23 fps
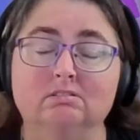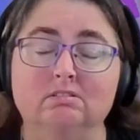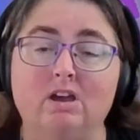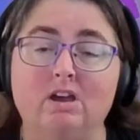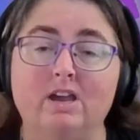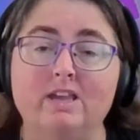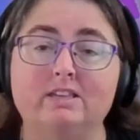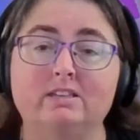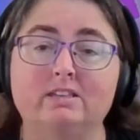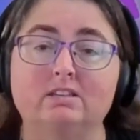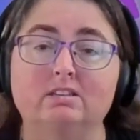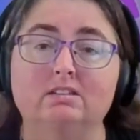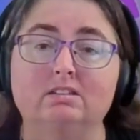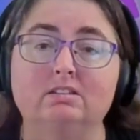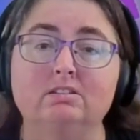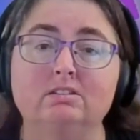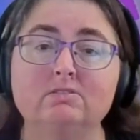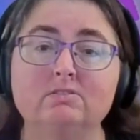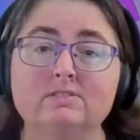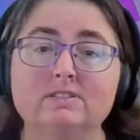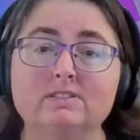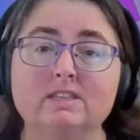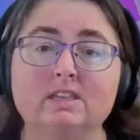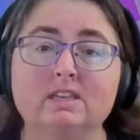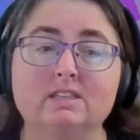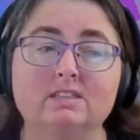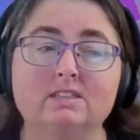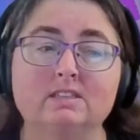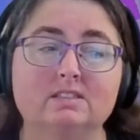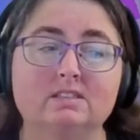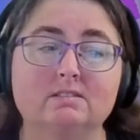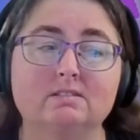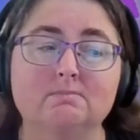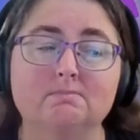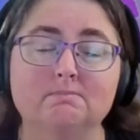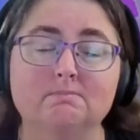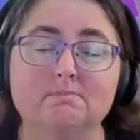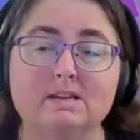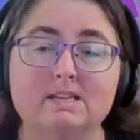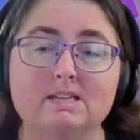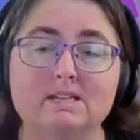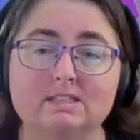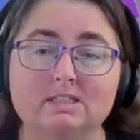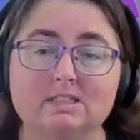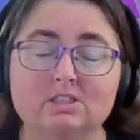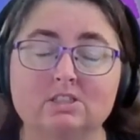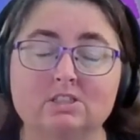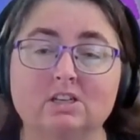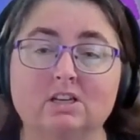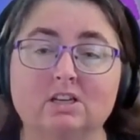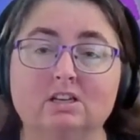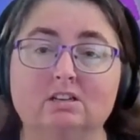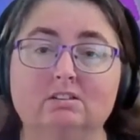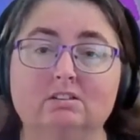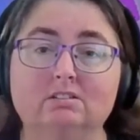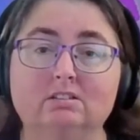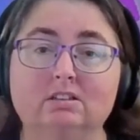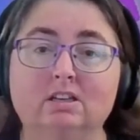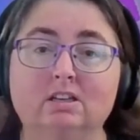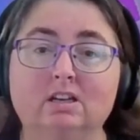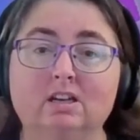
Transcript: like using instant messenger